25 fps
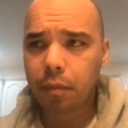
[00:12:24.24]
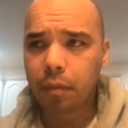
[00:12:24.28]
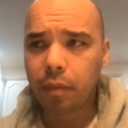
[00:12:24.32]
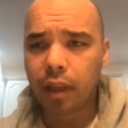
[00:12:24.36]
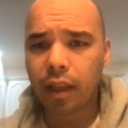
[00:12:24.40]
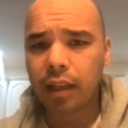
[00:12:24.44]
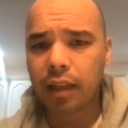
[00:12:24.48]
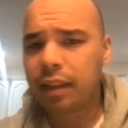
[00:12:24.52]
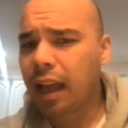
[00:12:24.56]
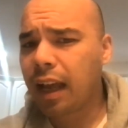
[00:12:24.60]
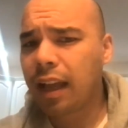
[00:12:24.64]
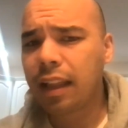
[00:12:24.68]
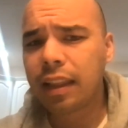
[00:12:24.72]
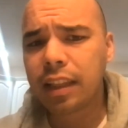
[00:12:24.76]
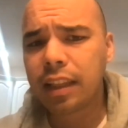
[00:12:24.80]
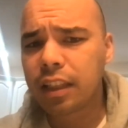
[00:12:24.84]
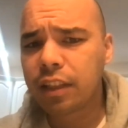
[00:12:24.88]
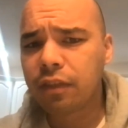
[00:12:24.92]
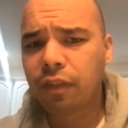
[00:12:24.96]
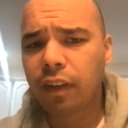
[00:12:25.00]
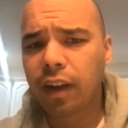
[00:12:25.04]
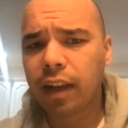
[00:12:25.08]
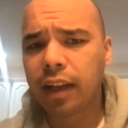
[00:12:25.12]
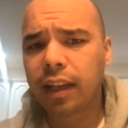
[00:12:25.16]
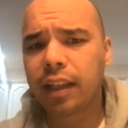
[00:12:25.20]
not in this
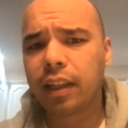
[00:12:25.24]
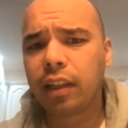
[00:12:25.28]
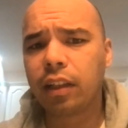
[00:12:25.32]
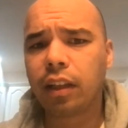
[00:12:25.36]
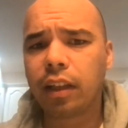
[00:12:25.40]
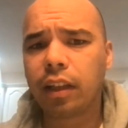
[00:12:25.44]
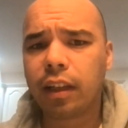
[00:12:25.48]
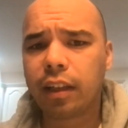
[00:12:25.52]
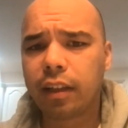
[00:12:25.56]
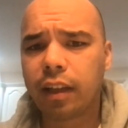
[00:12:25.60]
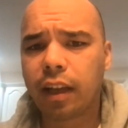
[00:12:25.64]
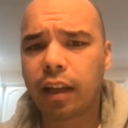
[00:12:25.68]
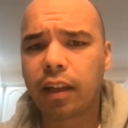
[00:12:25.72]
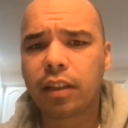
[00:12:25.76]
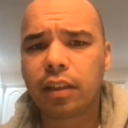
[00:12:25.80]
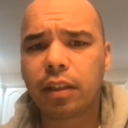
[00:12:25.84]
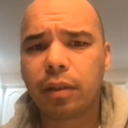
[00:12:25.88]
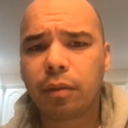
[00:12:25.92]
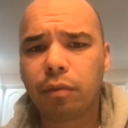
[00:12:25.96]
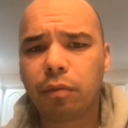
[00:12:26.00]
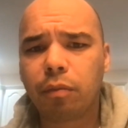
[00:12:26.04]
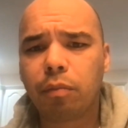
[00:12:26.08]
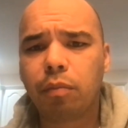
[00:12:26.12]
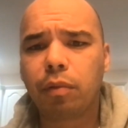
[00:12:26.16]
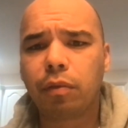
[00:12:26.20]
fight. He
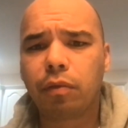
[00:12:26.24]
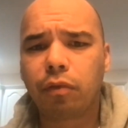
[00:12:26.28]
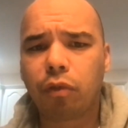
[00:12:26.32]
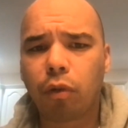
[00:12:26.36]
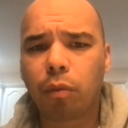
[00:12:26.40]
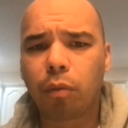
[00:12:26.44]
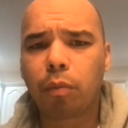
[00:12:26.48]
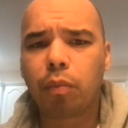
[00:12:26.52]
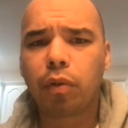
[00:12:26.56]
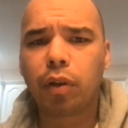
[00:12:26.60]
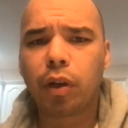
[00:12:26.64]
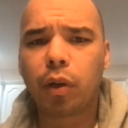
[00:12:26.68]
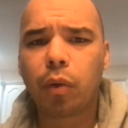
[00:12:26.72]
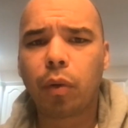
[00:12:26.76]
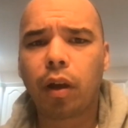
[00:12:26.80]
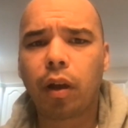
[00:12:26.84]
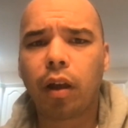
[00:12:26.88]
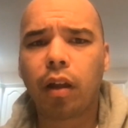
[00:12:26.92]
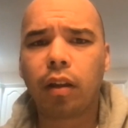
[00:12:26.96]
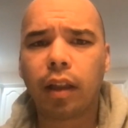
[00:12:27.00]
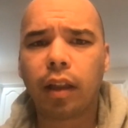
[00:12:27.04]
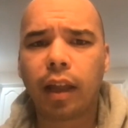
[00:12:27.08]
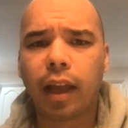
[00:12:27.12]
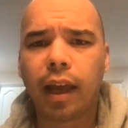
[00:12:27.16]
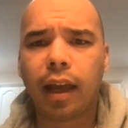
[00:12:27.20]
actually performed pretty
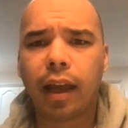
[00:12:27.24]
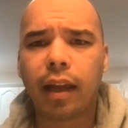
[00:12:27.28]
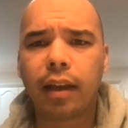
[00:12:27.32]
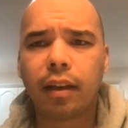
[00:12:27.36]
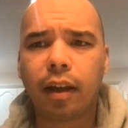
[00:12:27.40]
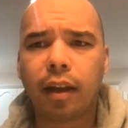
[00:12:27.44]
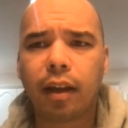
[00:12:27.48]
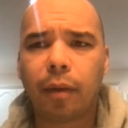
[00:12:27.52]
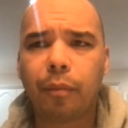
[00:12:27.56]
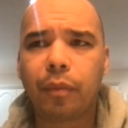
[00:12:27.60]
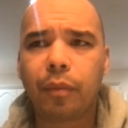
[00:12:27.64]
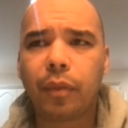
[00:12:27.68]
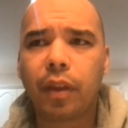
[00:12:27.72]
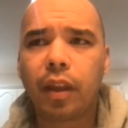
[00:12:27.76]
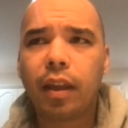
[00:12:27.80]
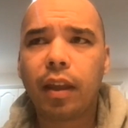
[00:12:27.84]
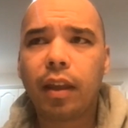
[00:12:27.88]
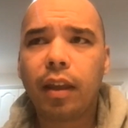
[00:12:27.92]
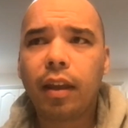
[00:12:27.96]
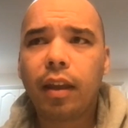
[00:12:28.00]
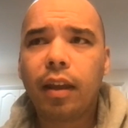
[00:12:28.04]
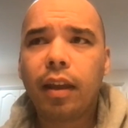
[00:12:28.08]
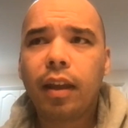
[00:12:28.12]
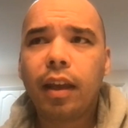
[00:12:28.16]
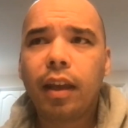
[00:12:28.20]
well. And
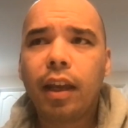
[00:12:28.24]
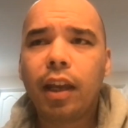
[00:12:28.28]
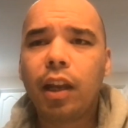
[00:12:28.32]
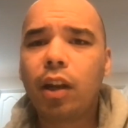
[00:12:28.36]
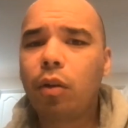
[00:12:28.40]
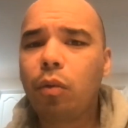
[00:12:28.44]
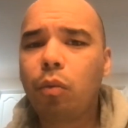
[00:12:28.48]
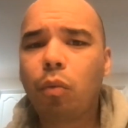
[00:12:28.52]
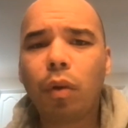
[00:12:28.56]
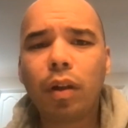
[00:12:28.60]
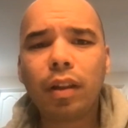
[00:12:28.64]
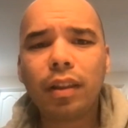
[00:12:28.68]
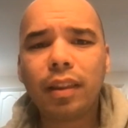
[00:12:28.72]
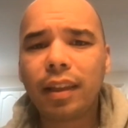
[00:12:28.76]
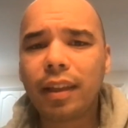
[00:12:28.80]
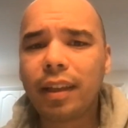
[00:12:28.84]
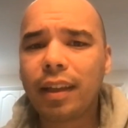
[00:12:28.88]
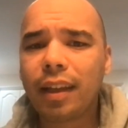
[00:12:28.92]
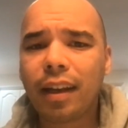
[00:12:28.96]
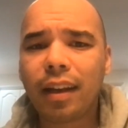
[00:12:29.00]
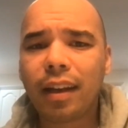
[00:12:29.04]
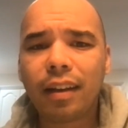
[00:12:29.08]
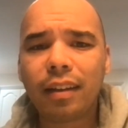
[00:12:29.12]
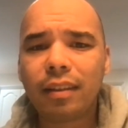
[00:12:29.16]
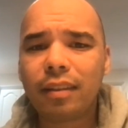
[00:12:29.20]
one thing you
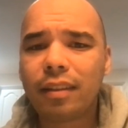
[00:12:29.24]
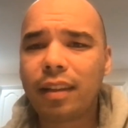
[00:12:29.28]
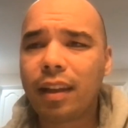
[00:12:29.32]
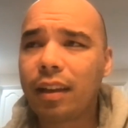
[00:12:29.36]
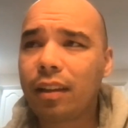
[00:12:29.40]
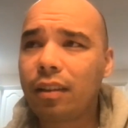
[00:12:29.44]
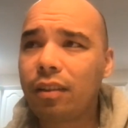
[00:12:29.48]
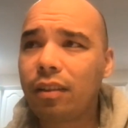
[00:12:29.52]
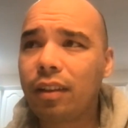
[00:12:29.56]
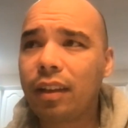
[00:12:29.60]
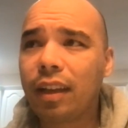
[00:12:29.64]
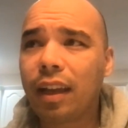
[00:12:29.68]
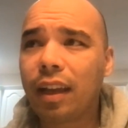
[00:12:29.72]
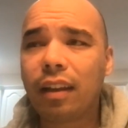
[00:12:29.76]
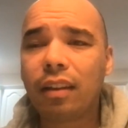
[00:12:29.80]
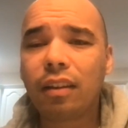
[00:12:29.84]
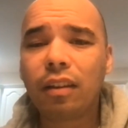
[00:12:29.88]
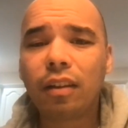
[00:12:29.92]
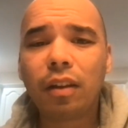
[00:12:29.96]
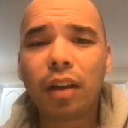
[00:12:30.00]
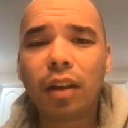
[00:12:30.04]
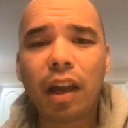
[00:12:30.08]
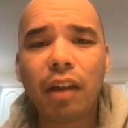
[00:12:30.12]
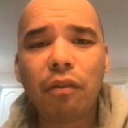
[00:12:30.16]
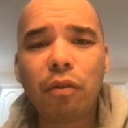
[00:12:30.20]
got to take a look at.
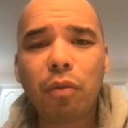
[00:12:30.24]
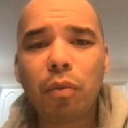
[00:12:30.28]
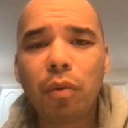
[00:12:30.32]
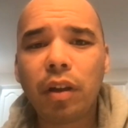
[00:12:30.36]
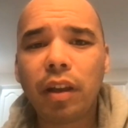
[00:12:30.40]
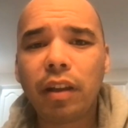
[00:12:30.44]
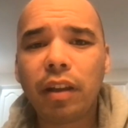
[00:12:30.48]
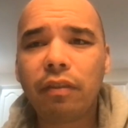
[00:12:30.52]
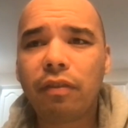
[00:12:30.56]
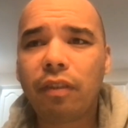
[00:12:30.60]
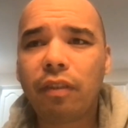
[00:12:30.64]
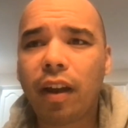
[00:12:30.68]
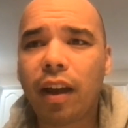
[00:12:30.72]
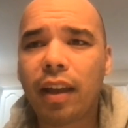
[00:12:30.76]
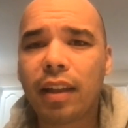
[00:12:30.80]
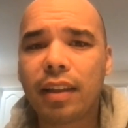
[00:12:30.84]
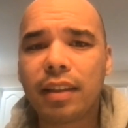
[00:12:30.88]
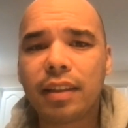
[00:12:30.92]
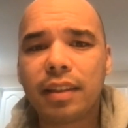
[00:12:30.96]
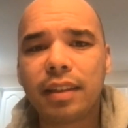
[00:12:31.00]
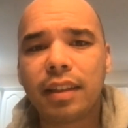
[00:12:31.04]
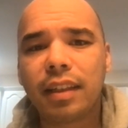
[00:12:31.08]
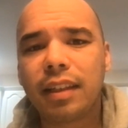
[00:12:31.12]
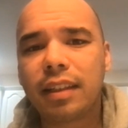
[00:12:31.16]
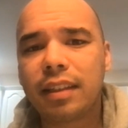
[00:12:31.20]
Look at everywhere he fights.
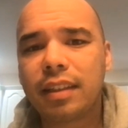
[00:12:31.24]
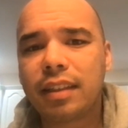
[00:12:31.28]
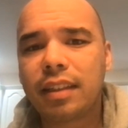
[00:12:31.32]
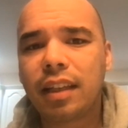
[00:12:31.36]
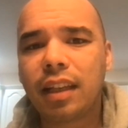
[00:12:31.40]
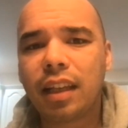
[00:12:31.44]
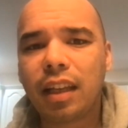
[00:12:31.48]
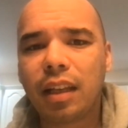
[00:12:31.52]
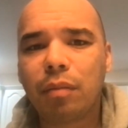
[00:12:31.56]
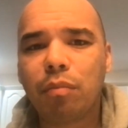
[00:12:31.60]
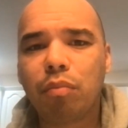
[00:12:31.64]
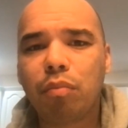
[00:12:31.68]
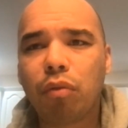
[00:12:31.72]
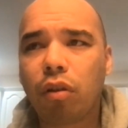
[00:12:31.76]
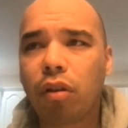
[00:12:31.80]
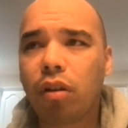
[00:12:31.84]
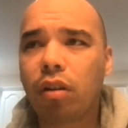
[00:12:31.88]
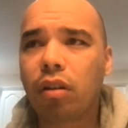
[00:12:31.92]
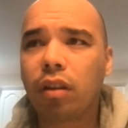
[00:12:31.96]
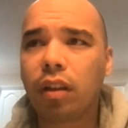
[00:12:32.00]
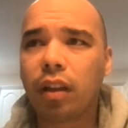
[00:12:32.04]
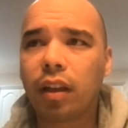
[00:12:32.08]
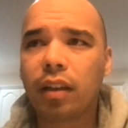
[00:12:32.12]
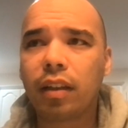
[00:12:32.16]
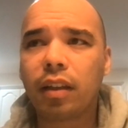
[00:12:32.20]
DC,
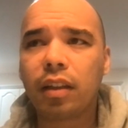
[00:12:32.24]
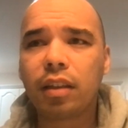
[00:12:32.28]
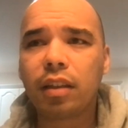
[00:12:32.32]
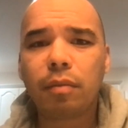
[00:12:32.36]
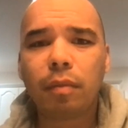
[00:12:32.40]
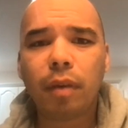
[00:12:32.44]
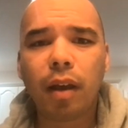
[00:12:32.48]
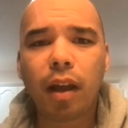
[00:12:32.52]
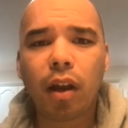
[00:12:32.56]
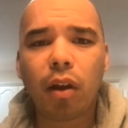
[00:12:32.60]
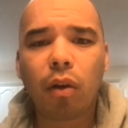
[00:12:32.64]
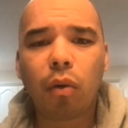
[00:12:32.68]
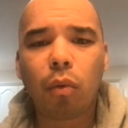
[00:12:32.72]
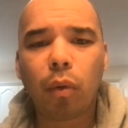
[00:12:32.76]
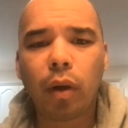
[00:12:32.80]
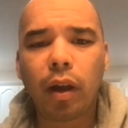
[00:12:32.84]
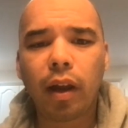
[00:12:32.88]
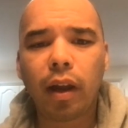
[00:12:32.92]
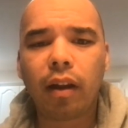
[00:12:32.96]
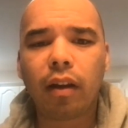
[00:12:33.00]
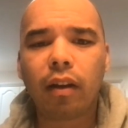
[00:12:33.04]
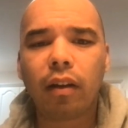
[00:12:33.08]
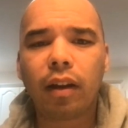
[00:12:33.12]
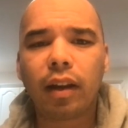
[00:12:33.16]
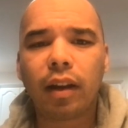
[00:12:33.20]
Brooklyn, doesn't matter
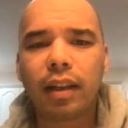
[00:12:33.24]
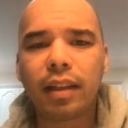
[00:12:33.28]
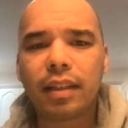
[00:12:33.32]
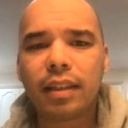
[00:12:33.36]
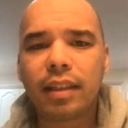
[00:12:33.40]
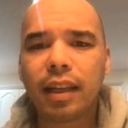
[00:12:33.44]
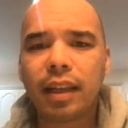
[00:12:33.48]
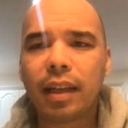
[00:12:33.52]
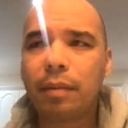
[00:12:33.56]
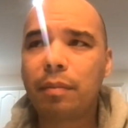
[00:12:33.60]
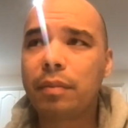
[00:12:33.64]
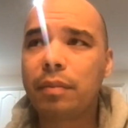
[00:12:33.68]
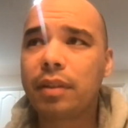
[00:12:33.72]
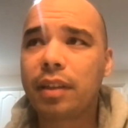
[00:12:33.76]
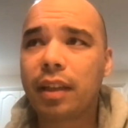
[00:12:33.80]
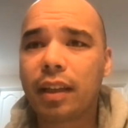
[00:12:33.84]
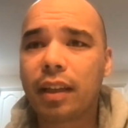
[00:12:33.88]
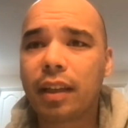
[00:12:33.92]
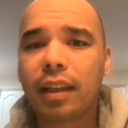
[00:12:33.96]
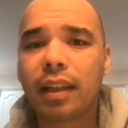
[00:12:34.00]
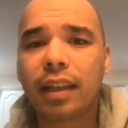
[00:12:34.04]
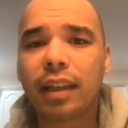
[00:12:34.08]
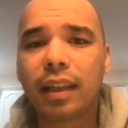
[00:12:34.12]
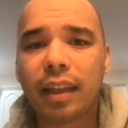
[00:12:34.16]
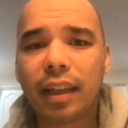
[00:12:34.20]
where. It seems that
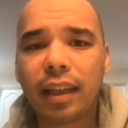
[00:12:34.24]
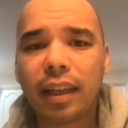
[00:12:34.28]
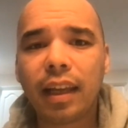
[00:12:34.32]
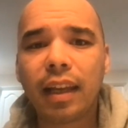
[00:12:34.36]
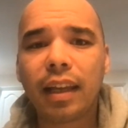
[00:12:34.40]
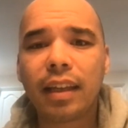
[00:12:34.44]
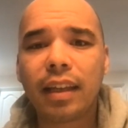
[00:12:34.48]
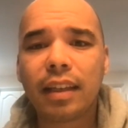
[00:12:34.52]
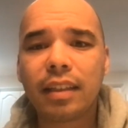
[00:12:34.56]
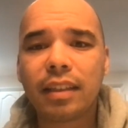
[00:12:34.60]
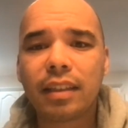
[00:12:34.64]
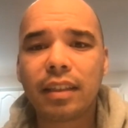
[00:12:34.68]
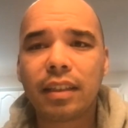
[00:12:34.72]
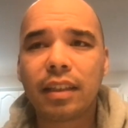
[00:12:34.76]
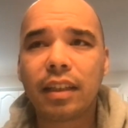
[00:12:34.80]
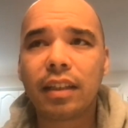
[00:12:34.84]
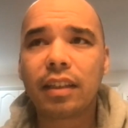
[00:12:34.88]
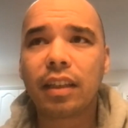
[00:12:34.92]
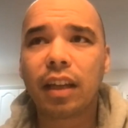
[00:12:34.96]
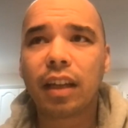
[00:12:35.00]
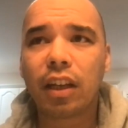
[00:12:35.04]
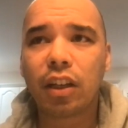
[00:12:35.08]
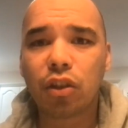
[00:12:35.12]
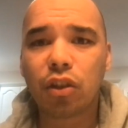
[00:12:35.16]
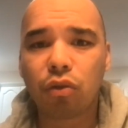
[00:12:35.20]
he is just
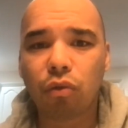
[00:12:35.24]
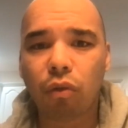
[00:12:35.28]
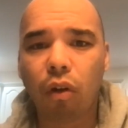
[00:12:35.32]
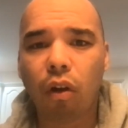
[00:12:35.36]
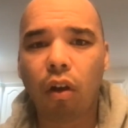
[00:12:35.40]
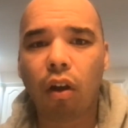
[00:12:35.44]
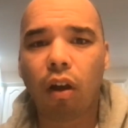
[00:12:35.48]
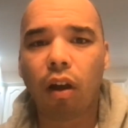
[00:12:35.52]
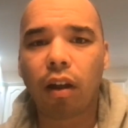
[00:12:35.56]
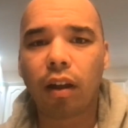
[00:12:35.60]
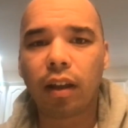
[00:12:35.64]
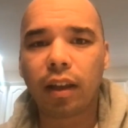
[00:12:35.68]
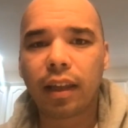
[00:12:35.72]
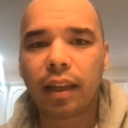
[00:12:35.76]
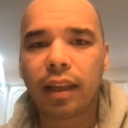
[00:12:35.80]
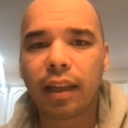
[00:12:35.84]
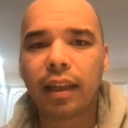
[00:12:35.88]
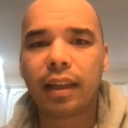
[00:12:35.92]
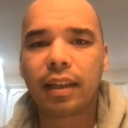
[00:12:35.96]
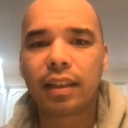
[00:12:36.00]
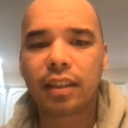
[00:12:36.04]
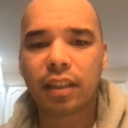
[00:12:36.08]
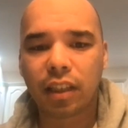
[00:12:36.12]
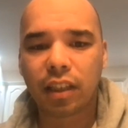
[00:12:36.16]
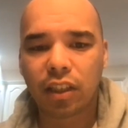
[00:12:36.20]
a draw. He
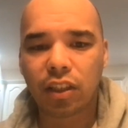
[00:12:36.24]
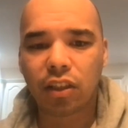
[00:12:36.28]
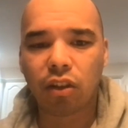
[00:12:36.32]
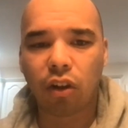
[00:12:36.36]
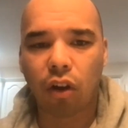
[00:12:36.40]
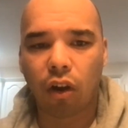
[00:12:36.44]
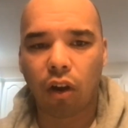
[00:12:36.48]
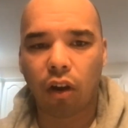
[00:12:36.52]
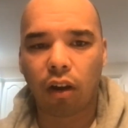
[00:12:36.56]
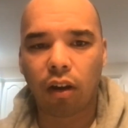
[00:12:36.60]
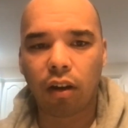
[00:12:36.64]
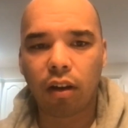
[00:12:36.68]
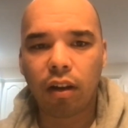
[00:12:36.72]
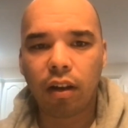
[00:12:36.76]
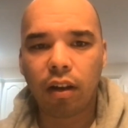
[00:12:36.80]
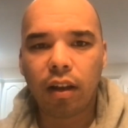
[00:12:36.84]
is a star.